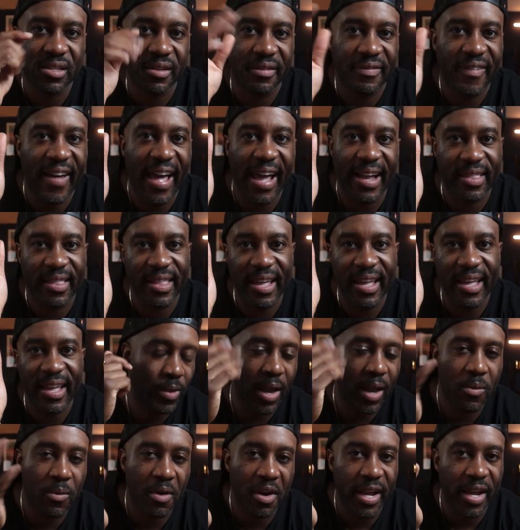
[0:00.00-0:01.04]
the fact
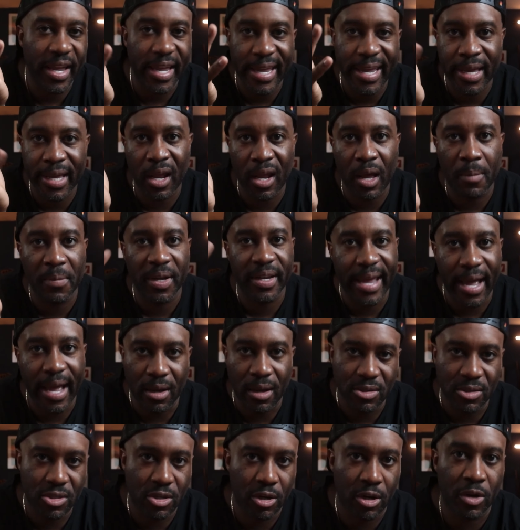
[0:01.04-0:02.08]
that we're in an economic
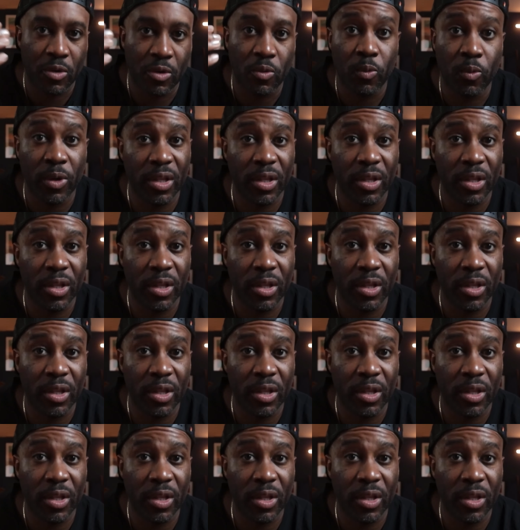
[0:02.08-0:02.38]
downturn.